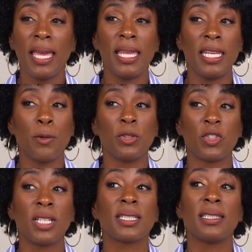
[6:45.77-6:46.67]
And it was
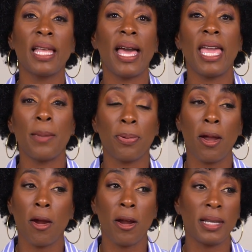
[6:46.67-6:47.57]
just not a
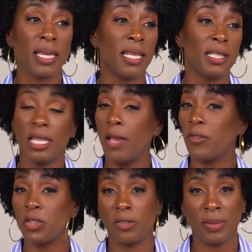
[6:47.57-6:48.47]
priority, and it
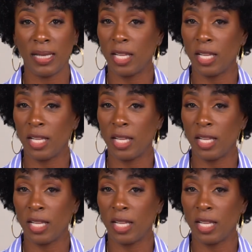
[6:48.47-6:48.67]
never should have been.